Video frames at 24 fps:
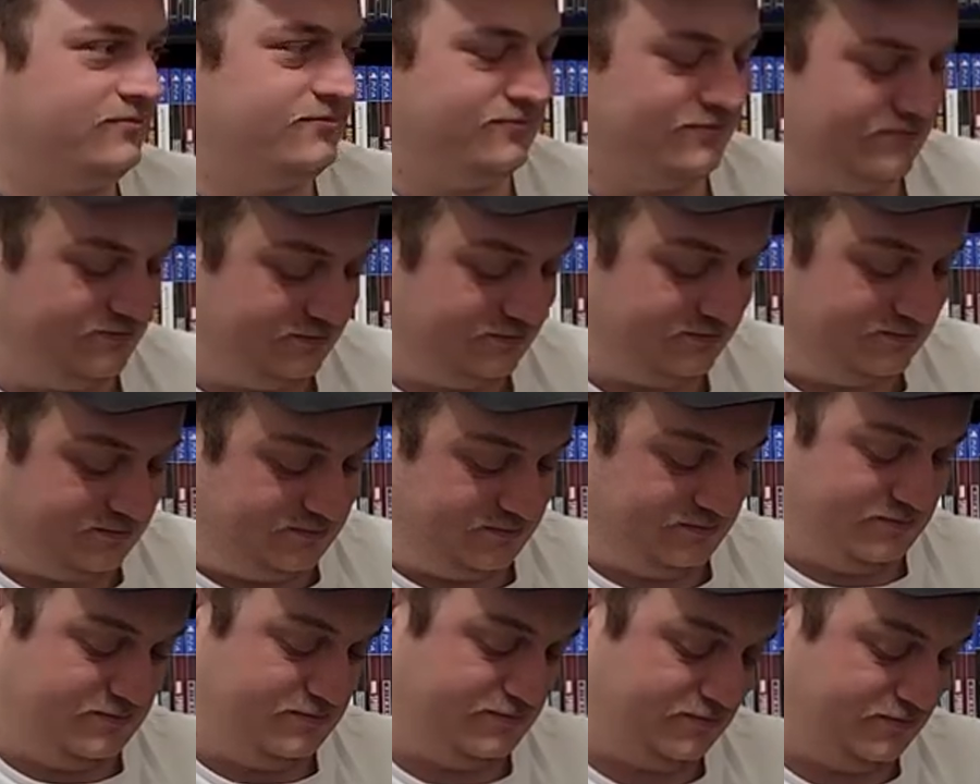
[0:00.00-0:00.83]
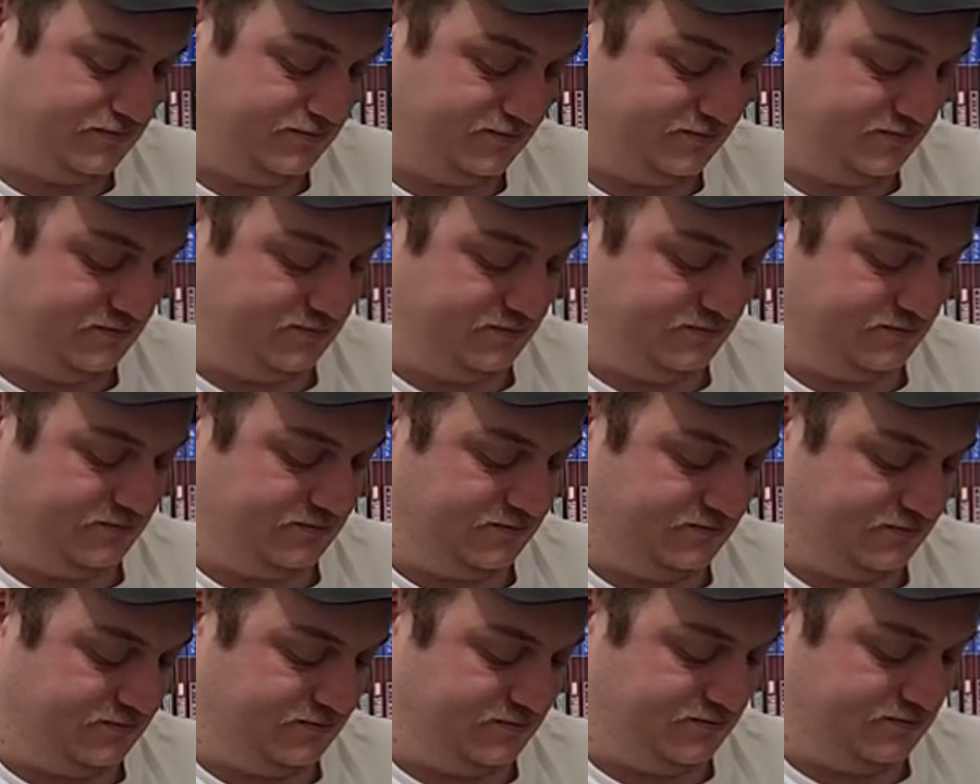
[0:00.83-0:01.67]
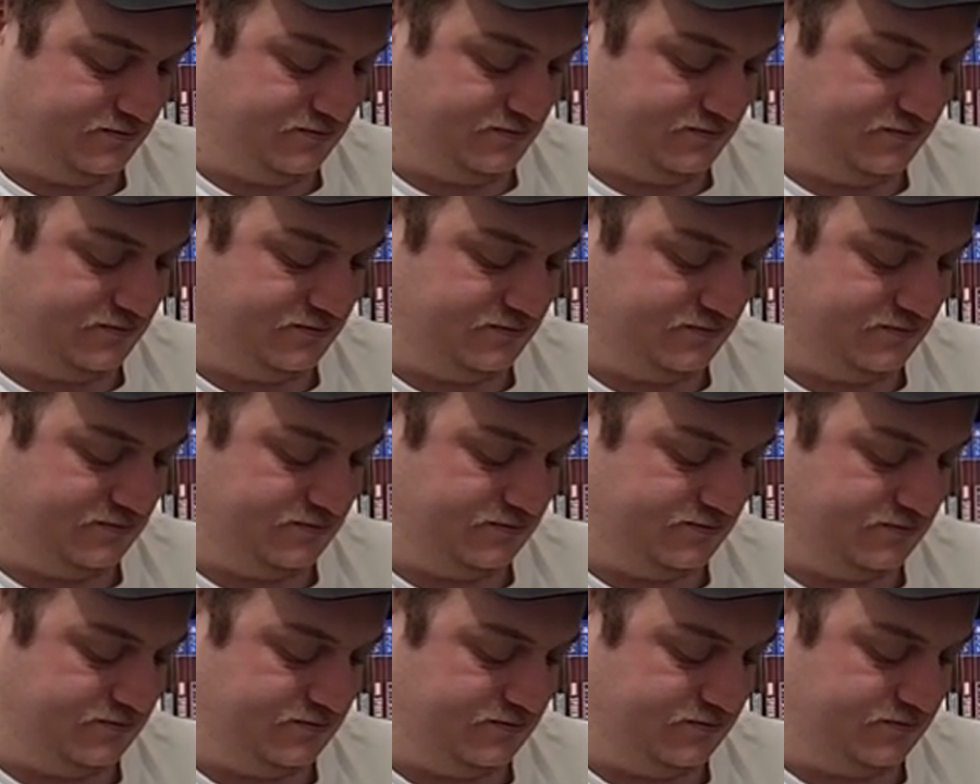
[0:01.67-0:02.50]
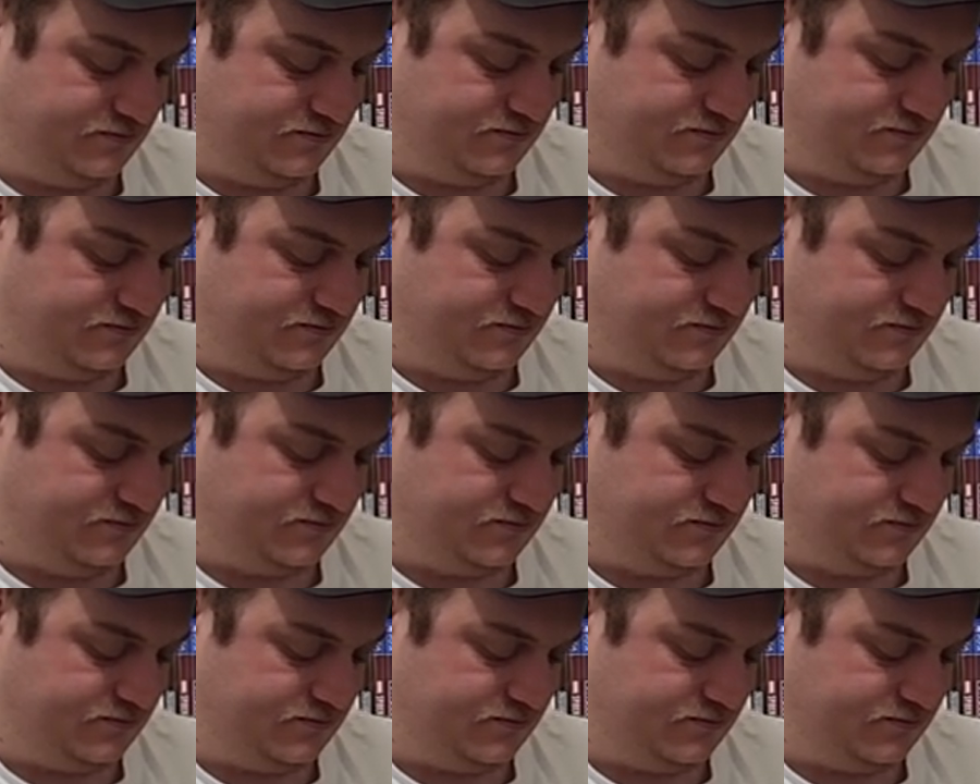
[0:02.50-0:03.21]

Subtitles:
No words are spoken by the person on screen.